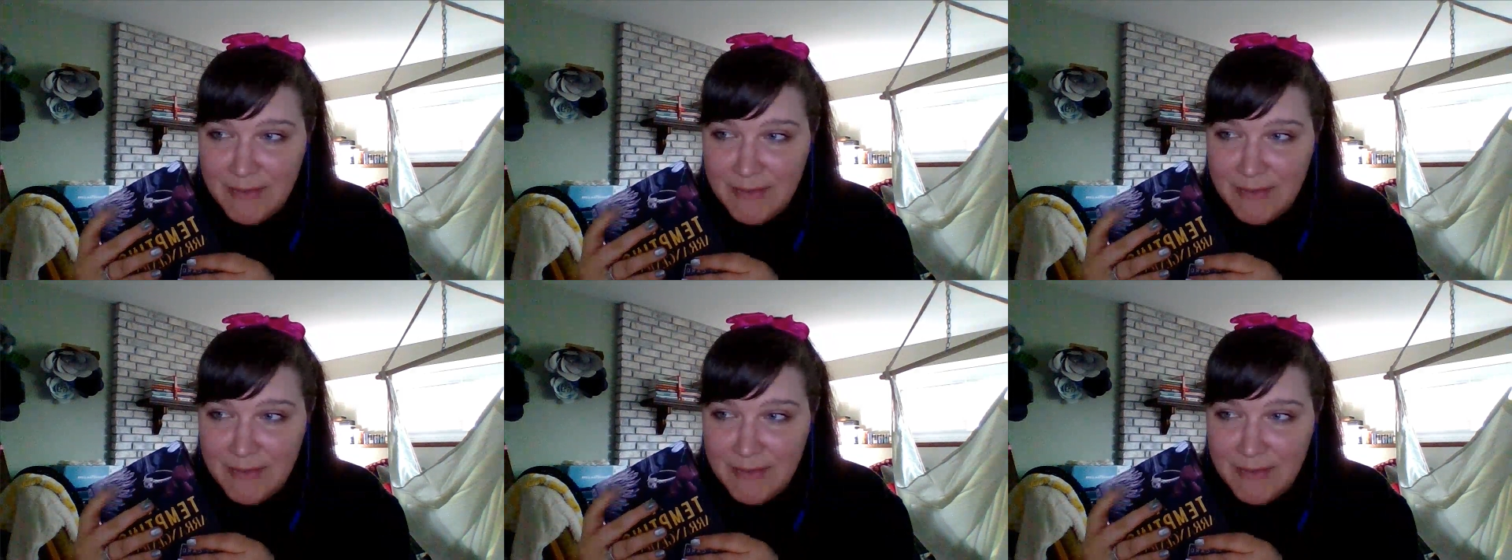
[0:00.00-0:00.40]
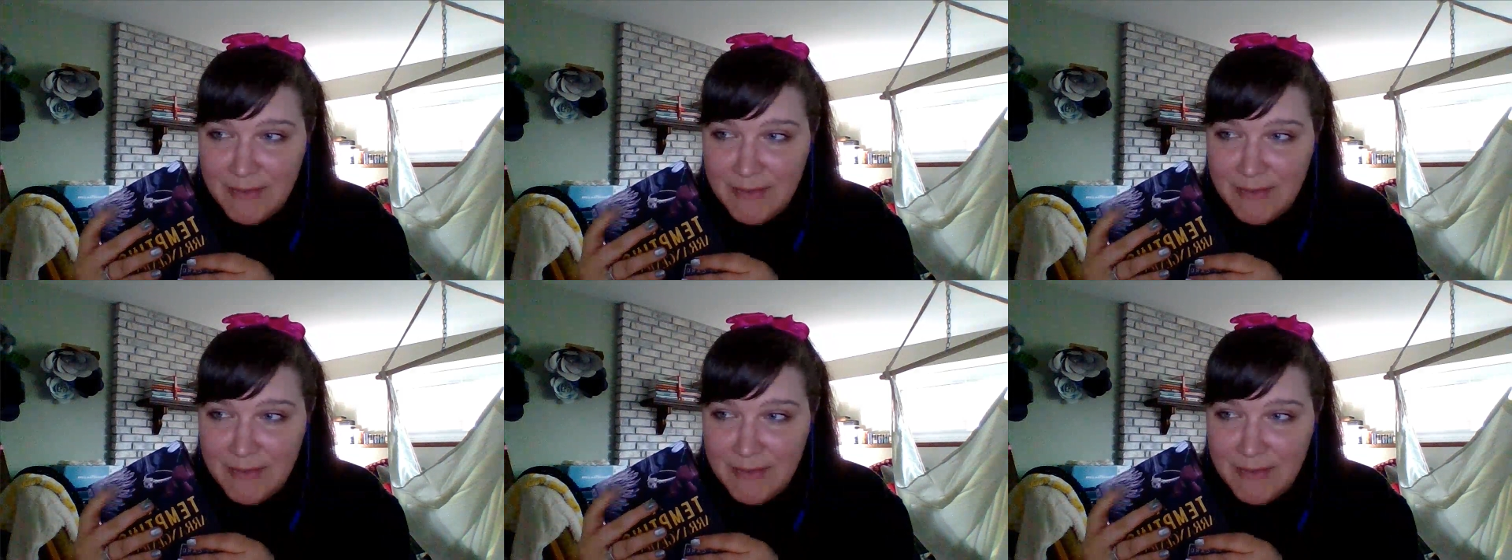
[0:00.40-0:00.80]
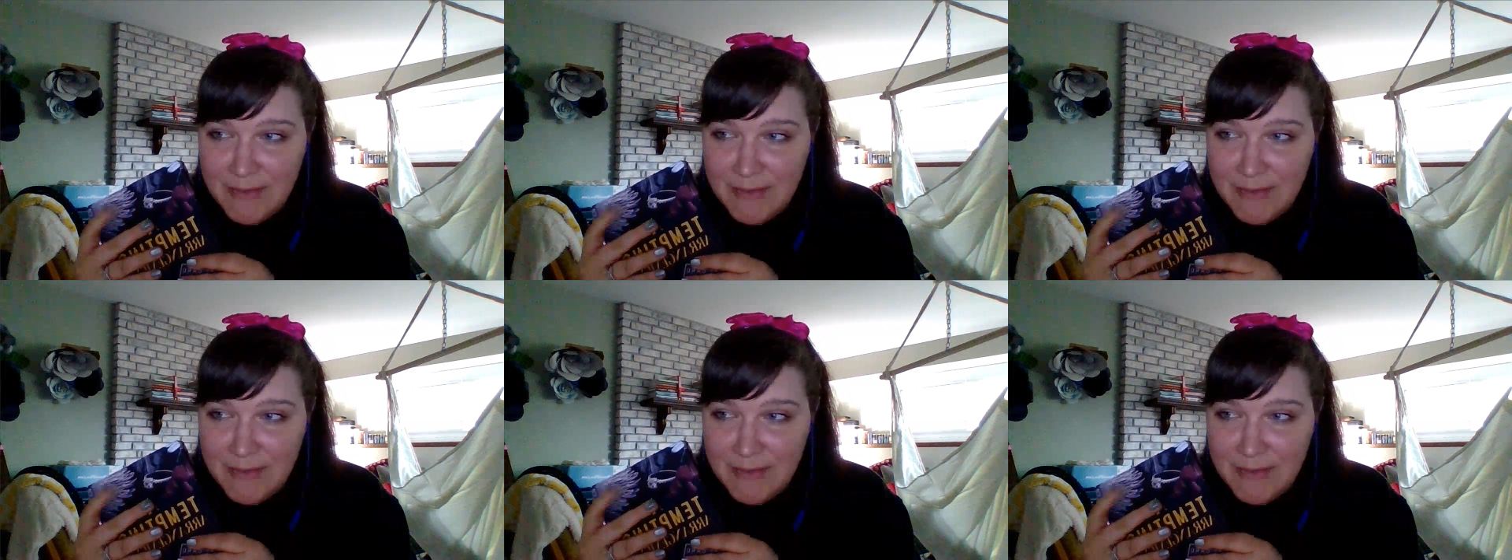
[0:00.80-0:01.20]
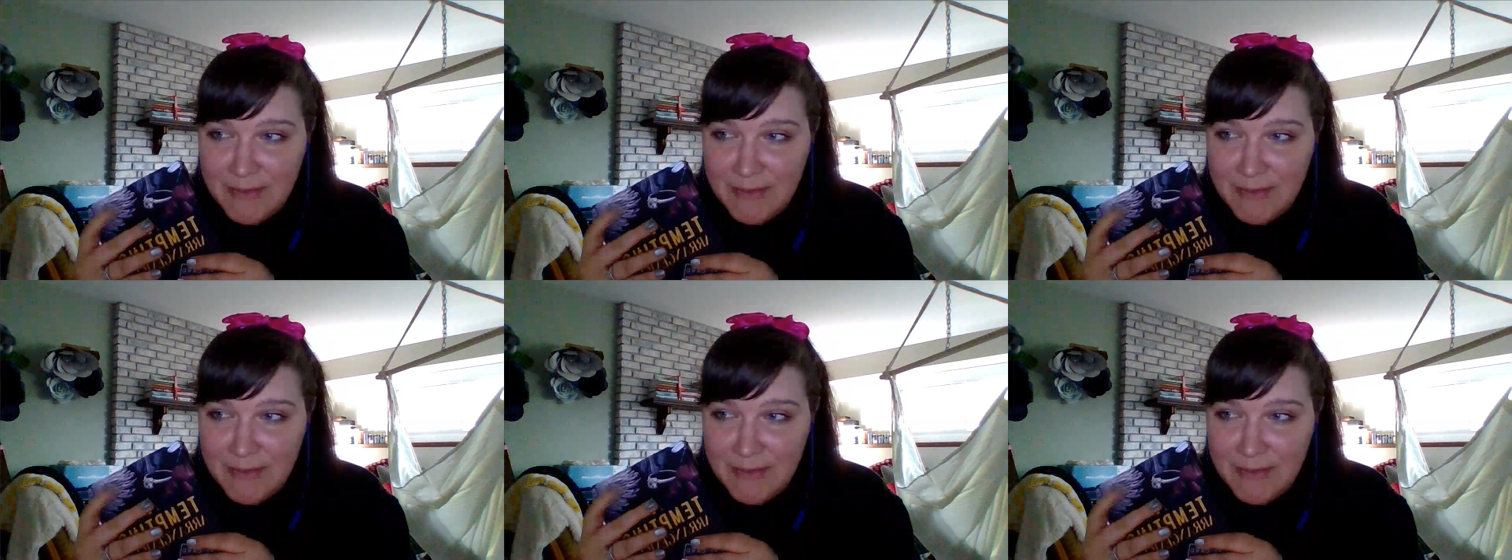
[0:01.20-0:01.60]
when I tab,
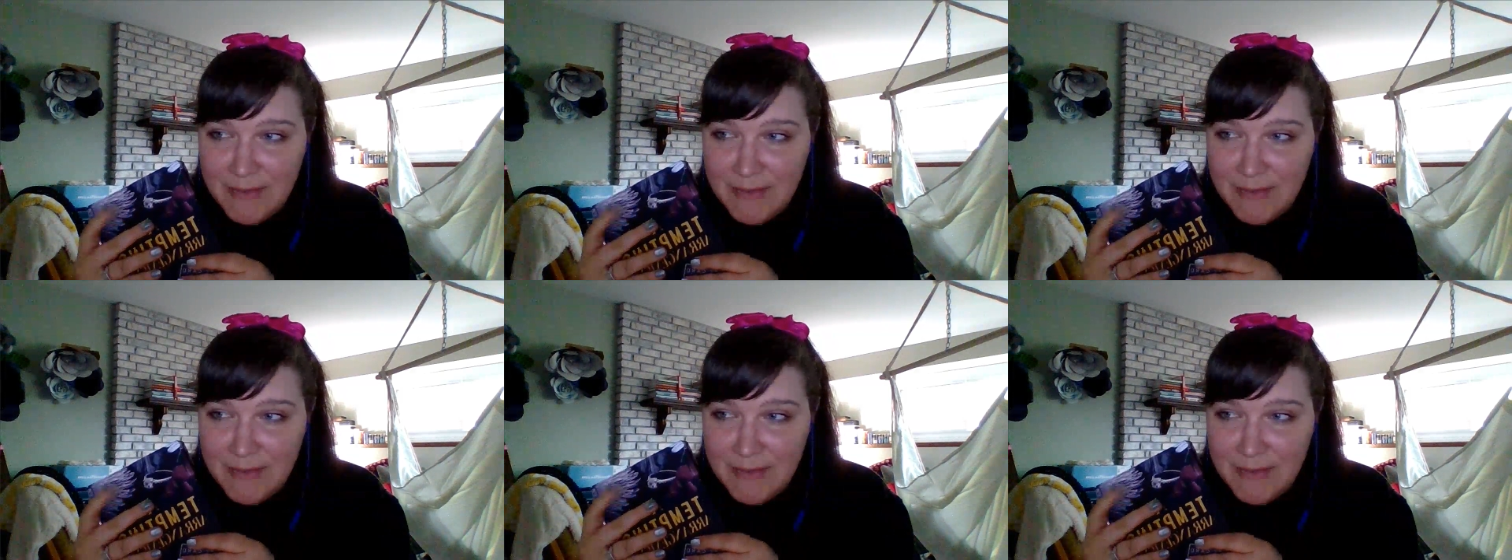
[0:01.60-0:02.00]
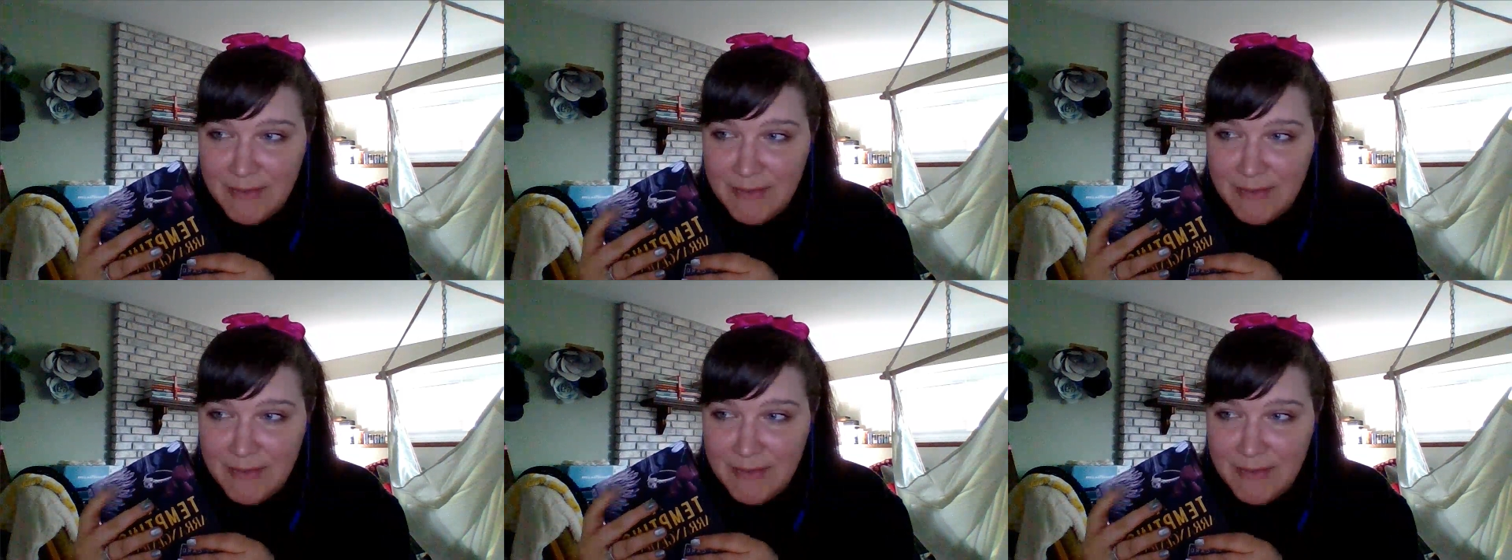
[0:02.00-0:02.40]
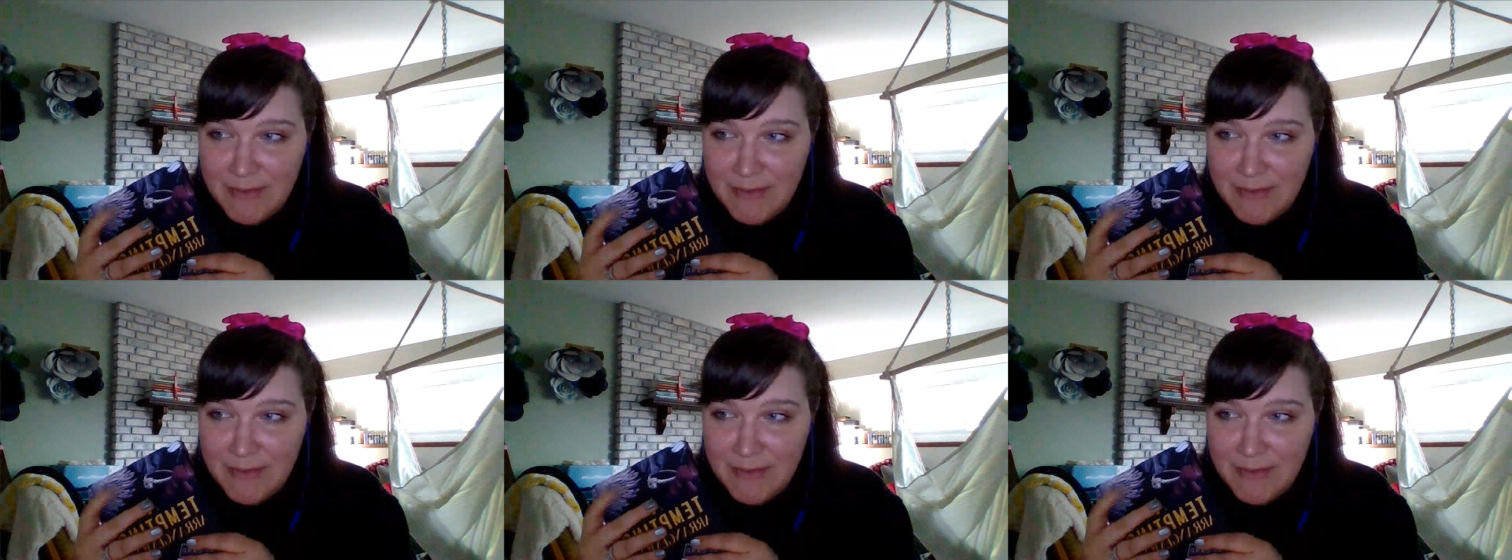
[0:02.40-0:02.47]
I pick